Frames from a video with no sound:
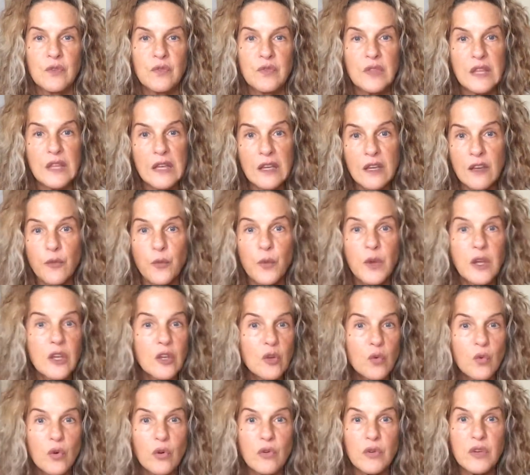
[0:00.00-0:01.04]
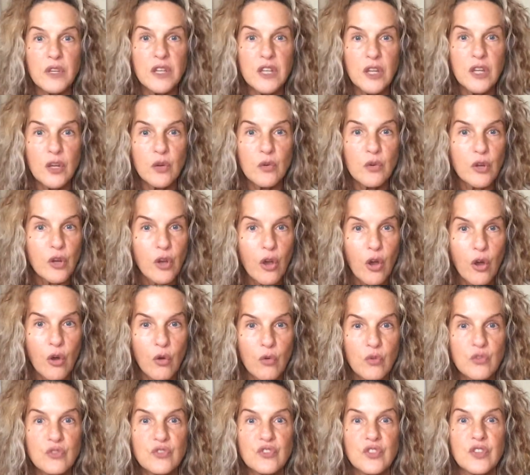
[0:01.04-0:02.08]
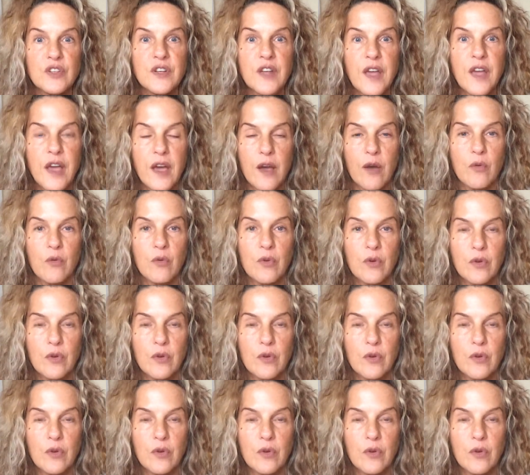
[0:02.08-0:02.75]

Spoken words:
Think of where you were a year ago to now.